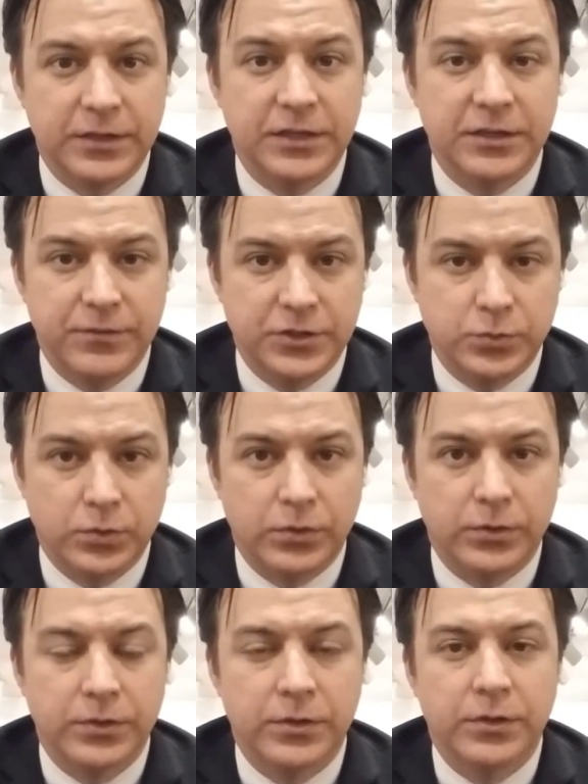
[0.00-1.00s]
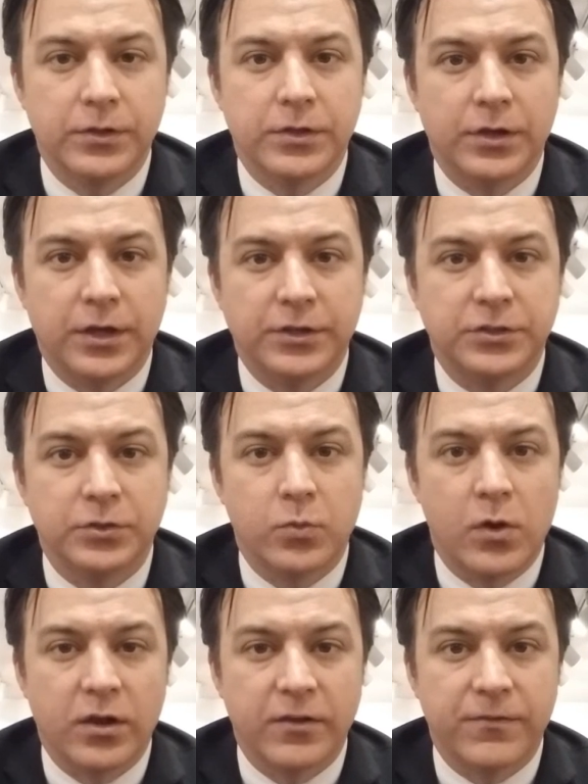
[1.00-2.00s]
individual to
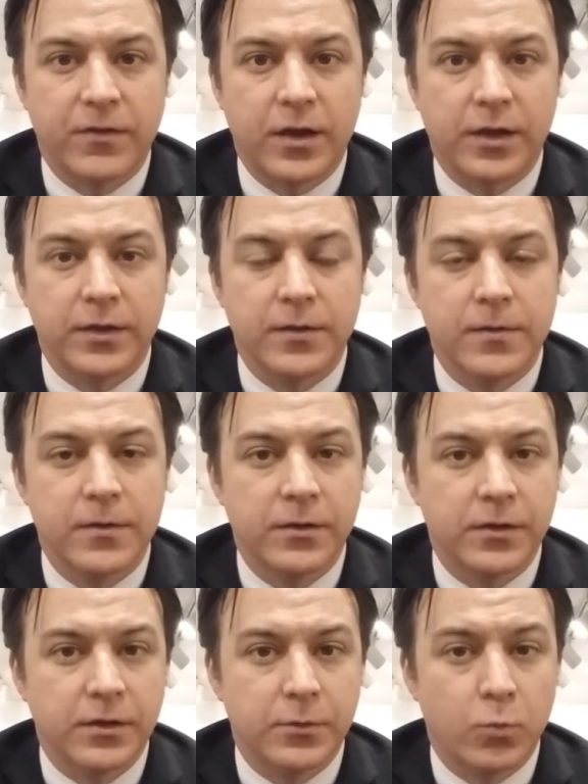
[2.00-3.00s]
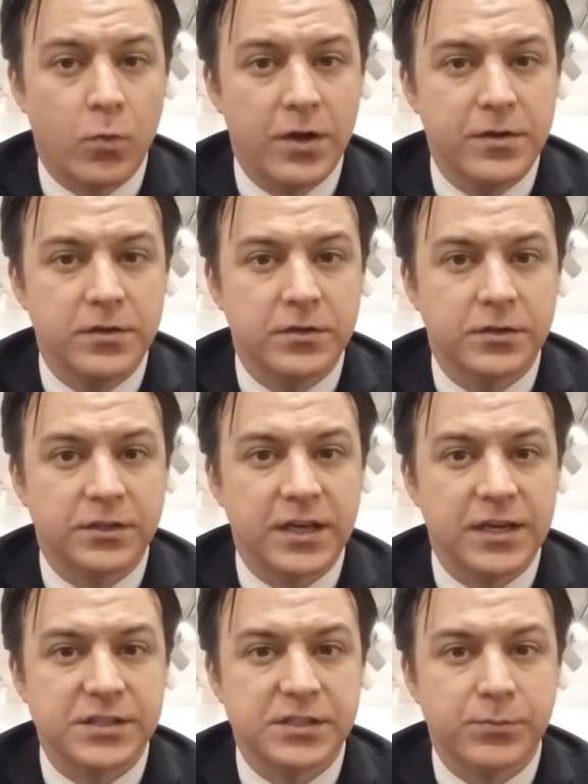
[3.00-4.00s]
qualify. One
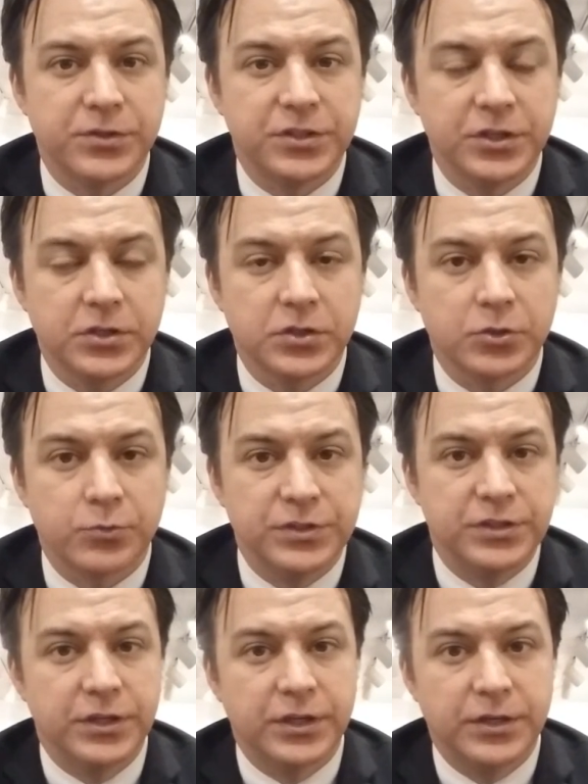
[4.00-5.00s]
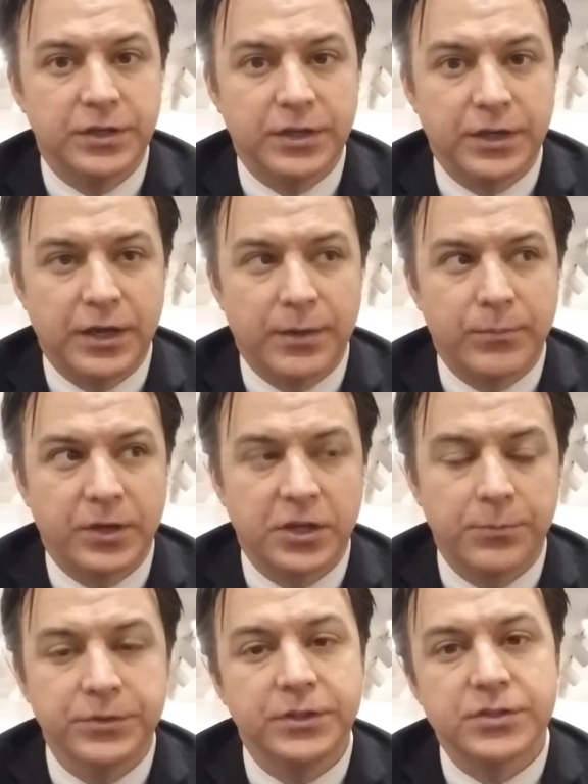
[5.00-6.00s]
case in particular we did a
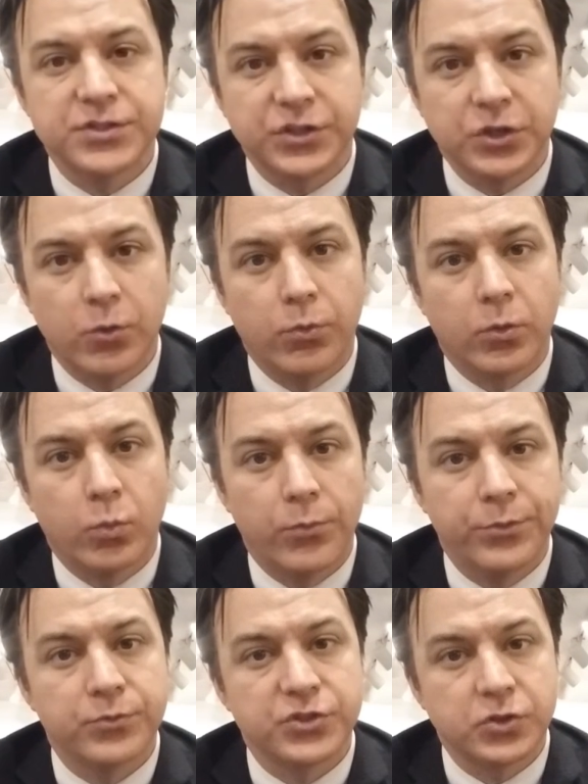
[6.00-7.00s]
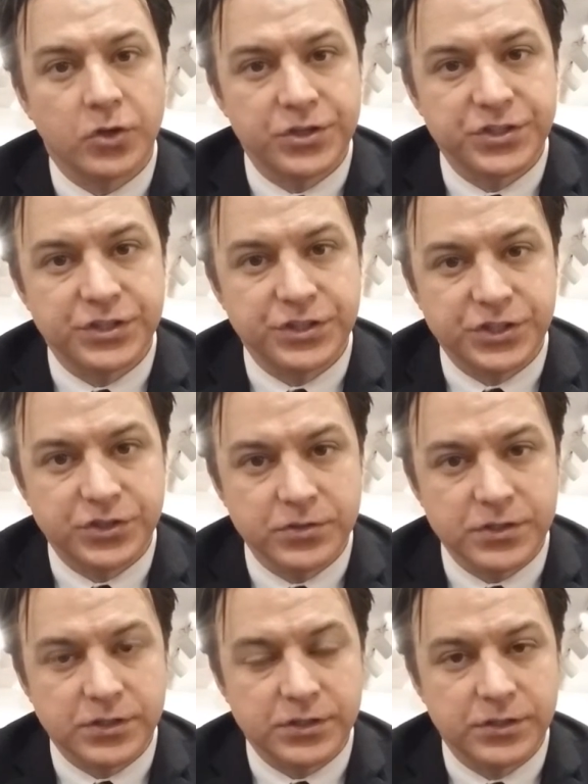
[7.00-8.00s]
couple years ago where a woman was crossing the
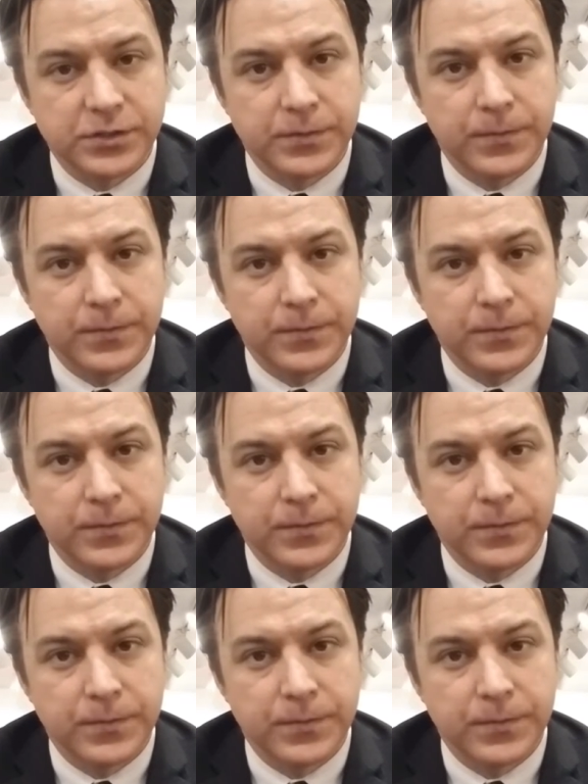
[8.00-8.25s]
street.